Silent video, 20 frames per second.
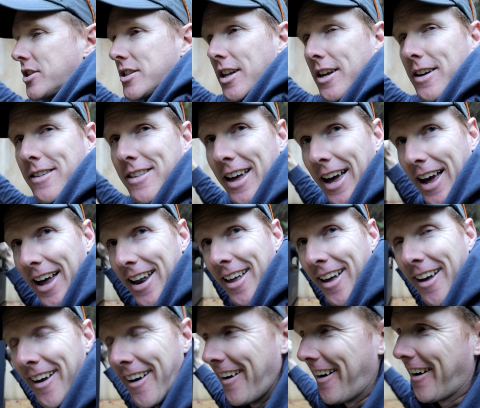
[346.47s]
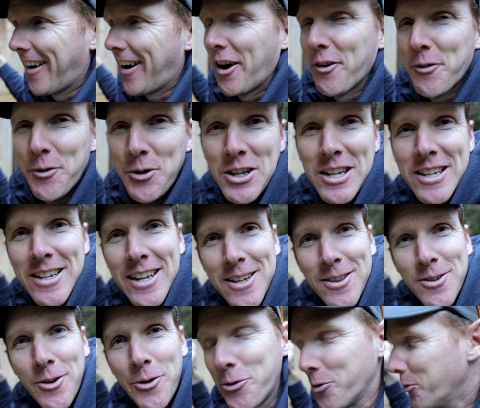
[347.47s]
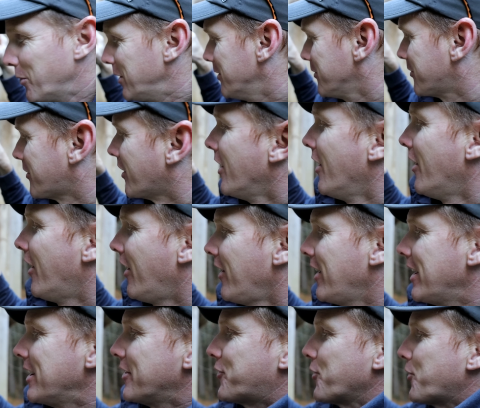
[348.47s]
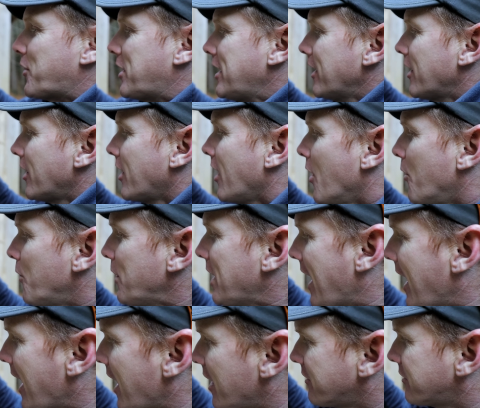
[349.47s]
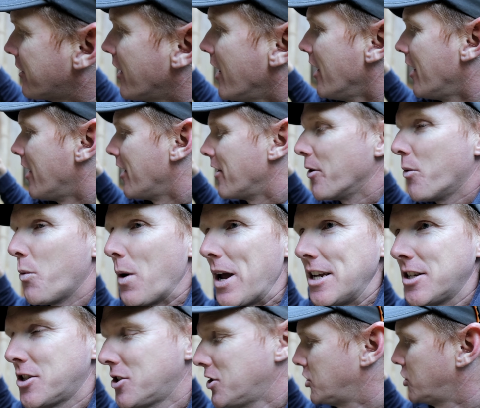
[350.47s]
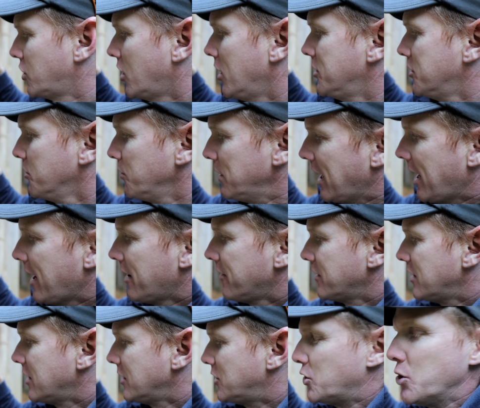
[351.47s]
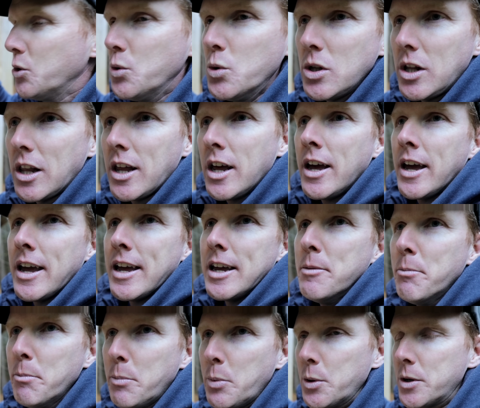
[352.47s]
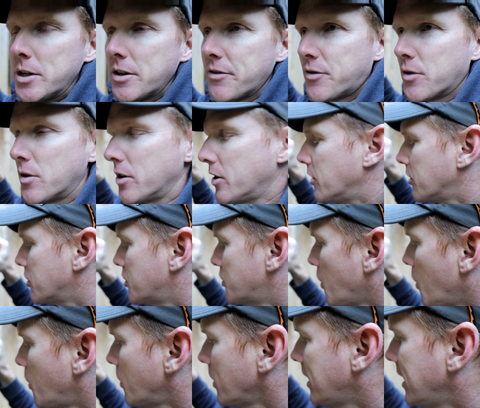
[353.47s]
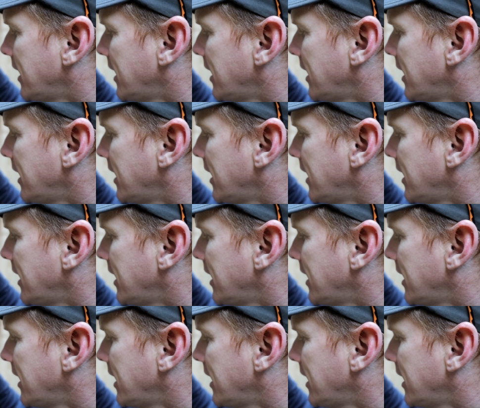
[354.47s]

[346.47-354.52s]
just like that. I really like those wheels. All right, so here we have the ways to charge it. We have a dual input for your solar